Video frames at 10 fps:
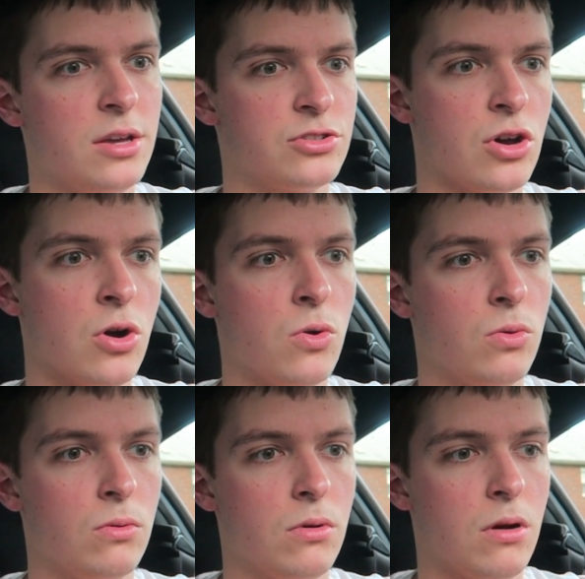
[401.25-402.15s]

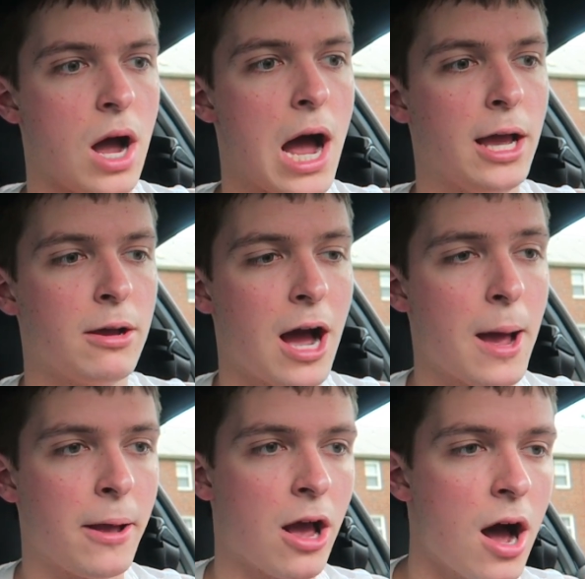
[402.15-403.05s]
So I
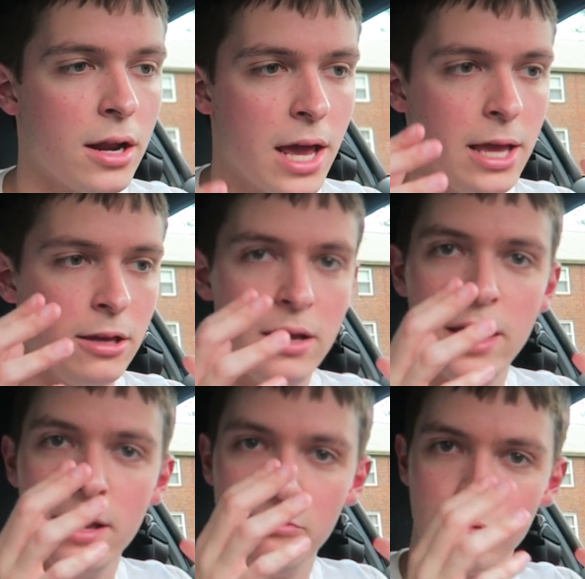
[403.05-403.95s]
got a
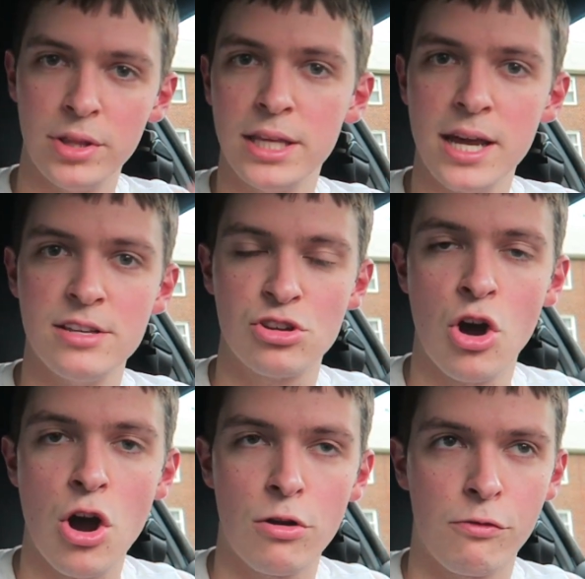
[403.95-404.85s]
really nice
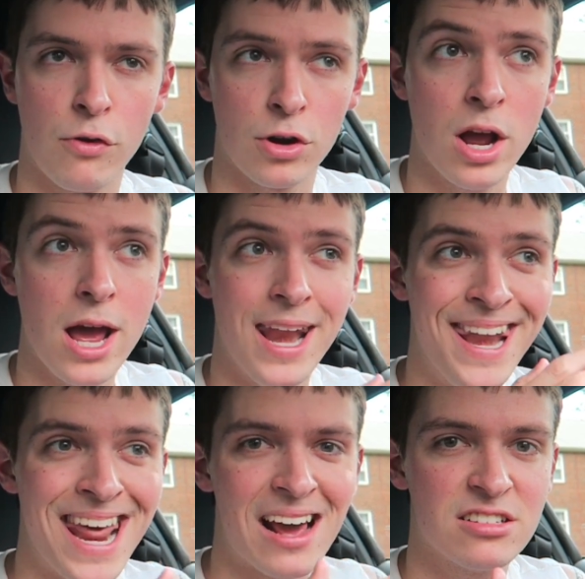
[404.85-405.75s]
car for
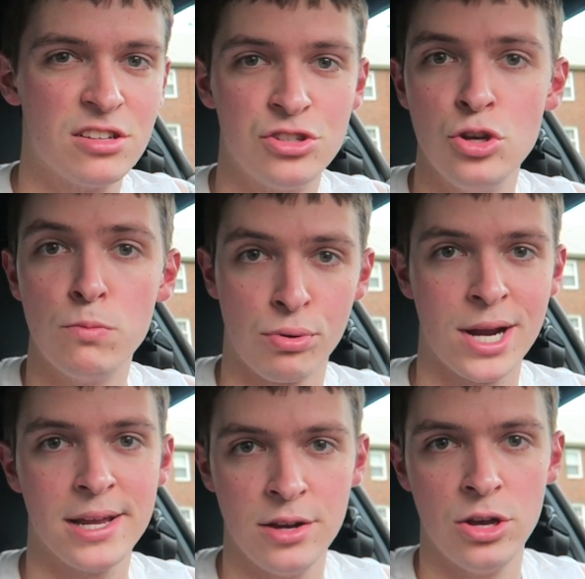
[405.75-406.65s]
next to
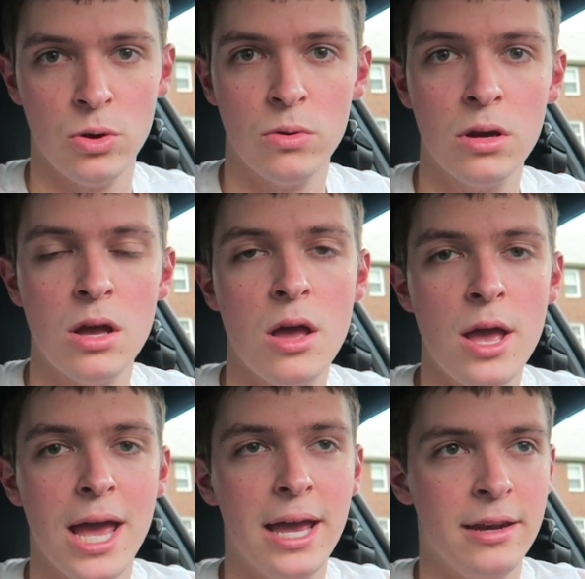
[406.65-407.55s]
brand new,
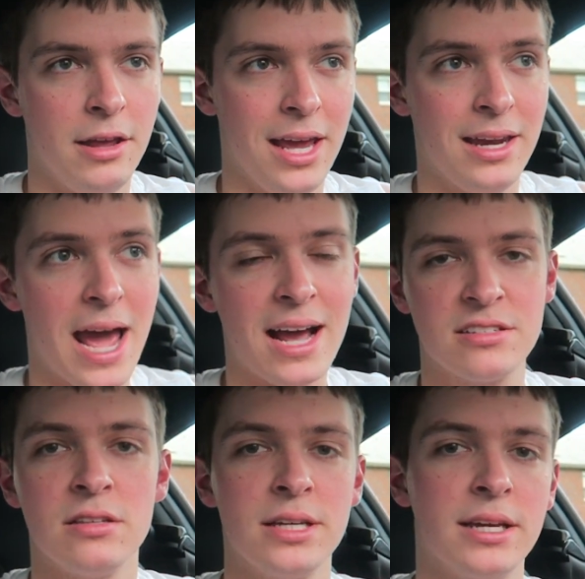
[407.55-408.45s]
in
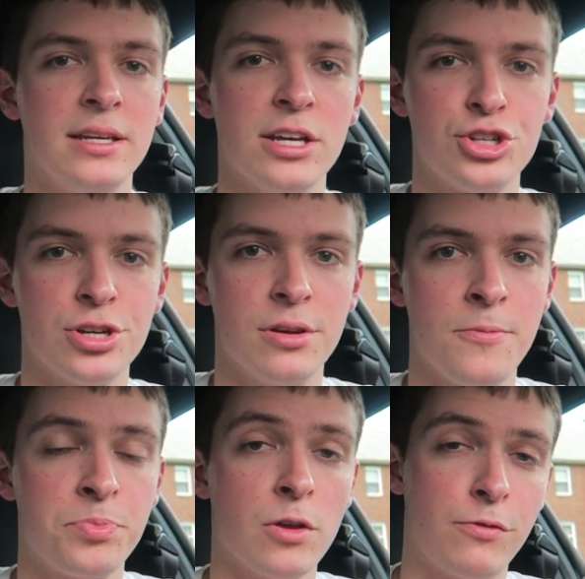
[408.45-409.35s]
excellent condition,
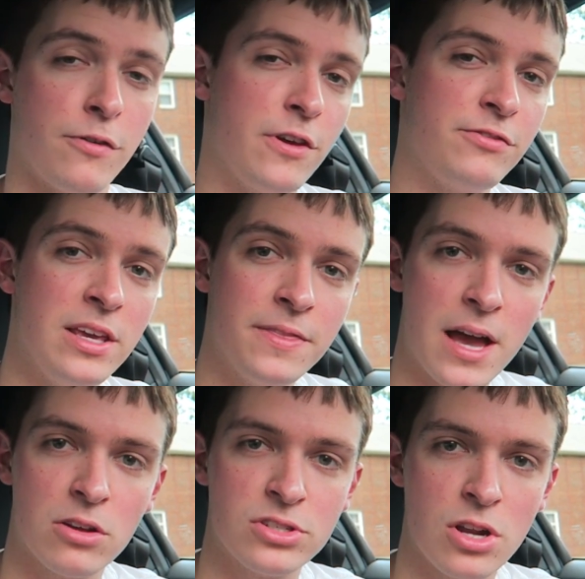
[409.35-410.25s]
for
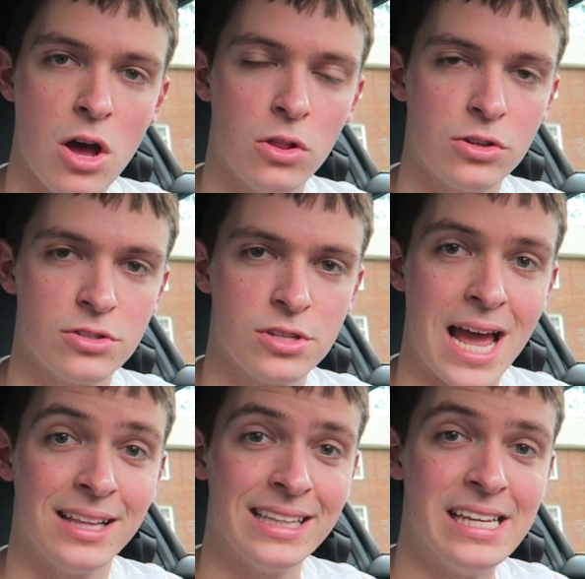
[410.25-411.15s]
$15,000
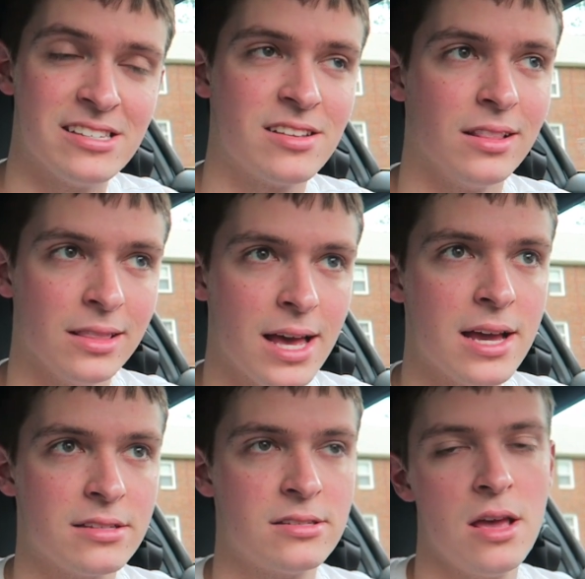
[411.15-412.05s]
at least
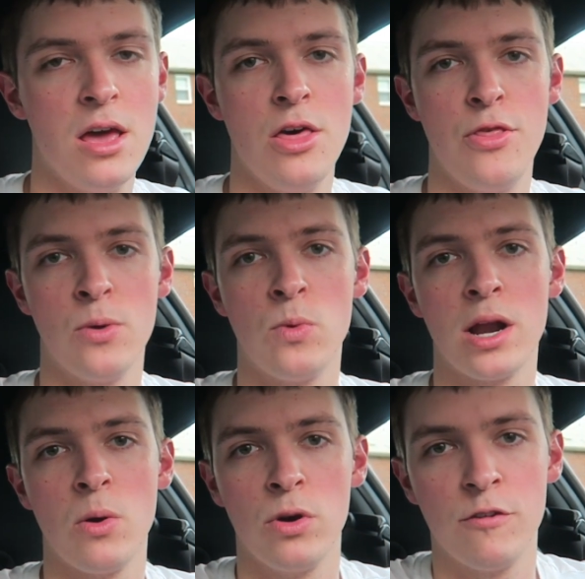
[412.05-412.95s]
less than what
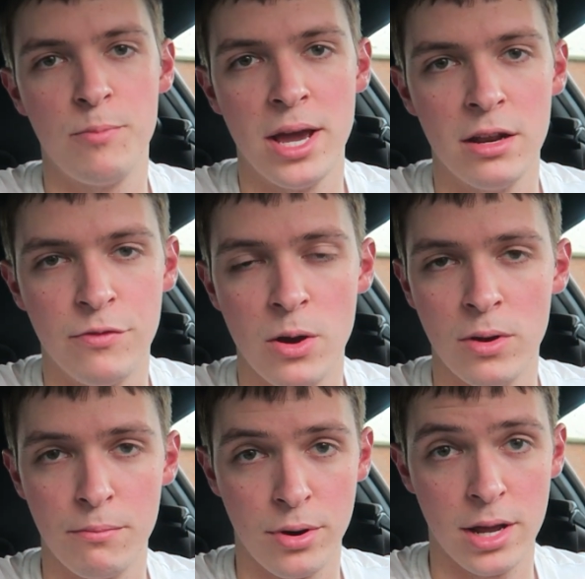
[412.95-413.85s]
I would have paid if I
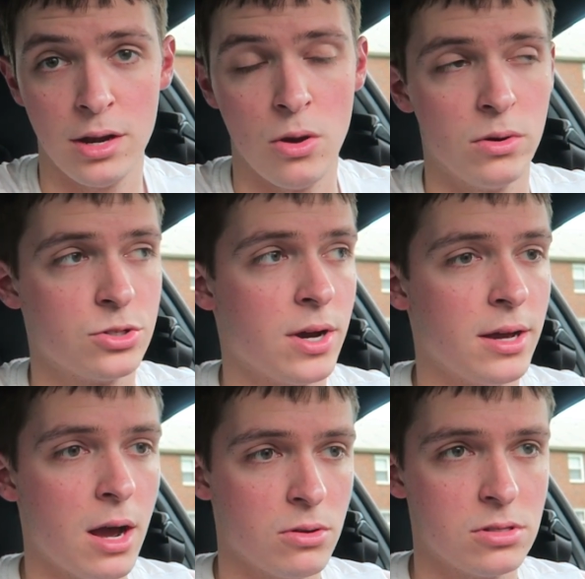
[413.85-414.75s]
went brand new. And so
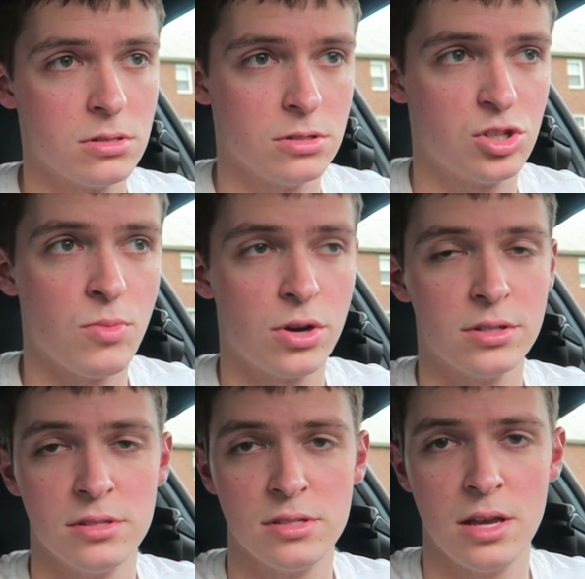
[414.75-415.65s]
I was smart
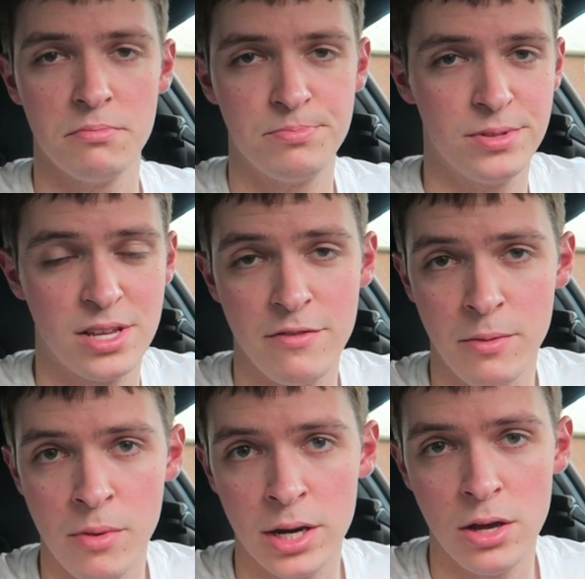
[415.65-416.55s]
in
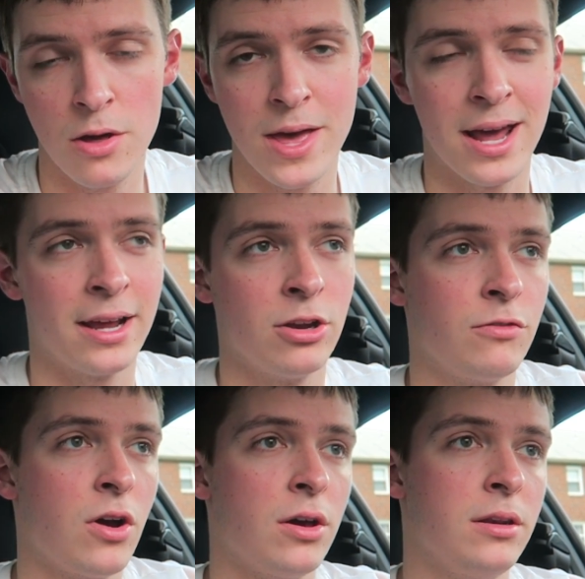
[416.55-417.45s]
saving money on that. I could
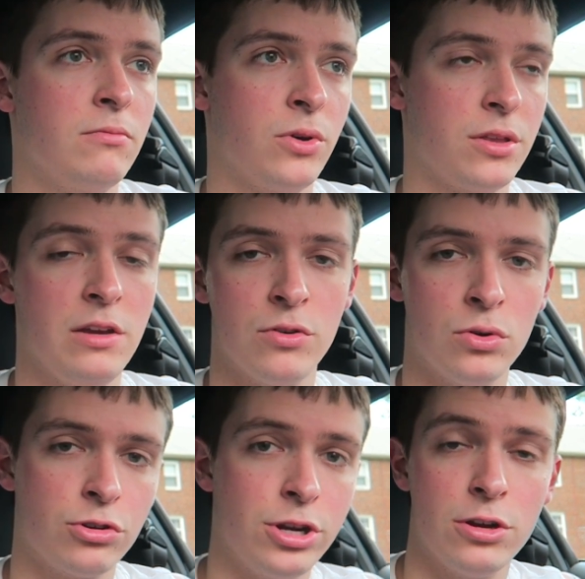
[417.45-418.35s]
have gone with an even
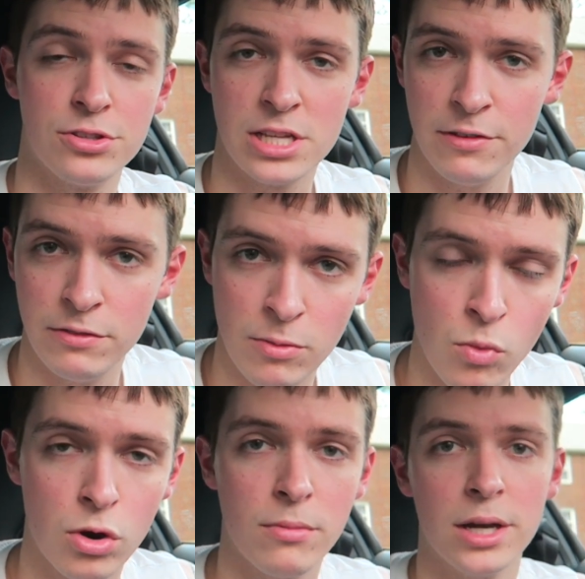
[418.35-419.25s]
older year and saved even
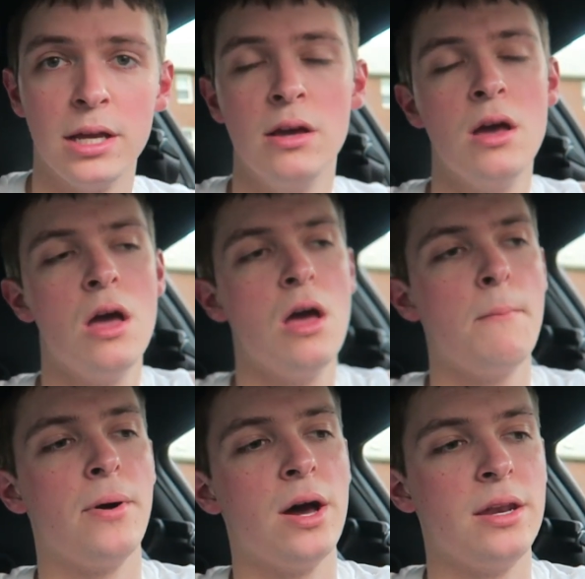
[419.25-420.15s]
more money,
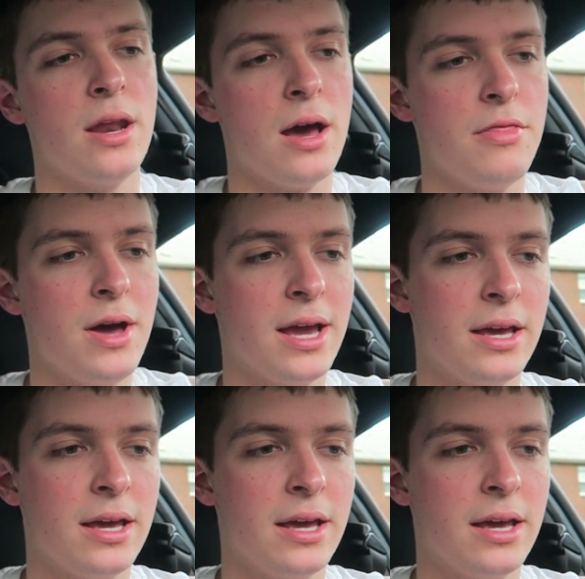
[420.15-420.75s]
but I